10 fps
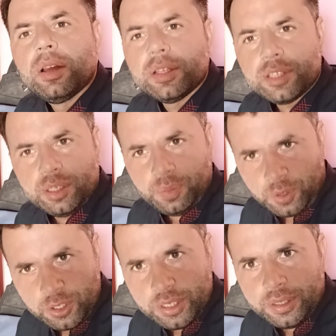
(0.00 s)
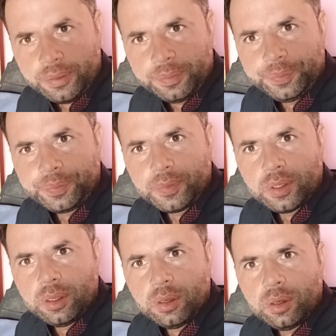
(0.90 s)
research procedure,
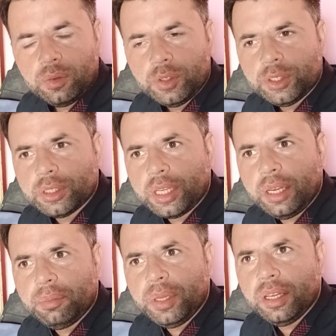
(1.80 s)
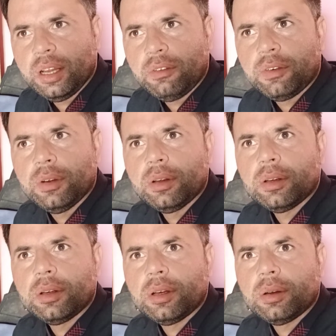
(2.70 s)
which can be helpful
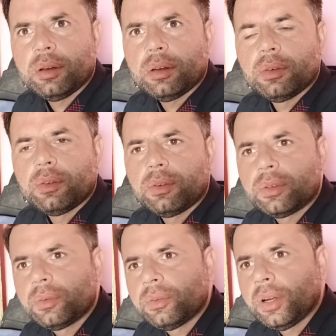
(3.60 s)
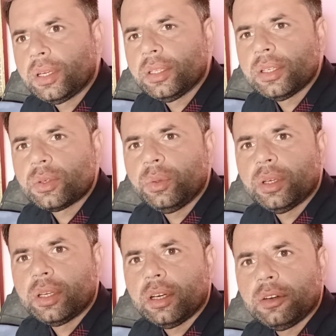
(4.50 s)
for the
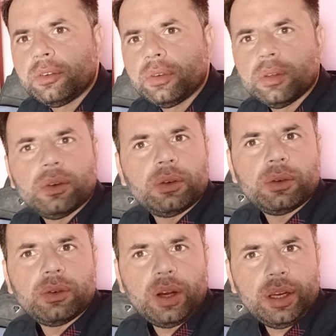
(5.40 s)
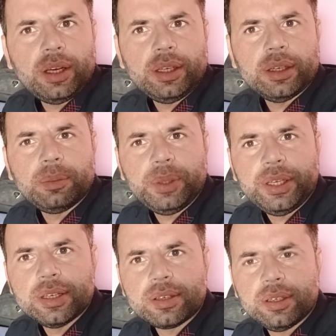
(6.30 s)
student of final year
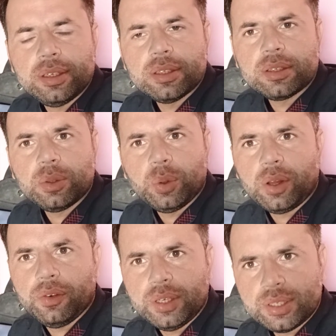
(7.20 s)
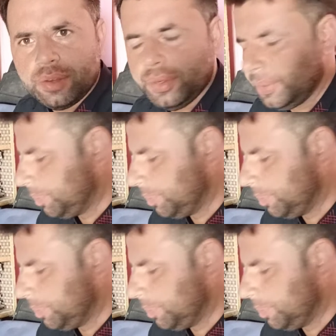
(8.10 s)
media studies 2K17.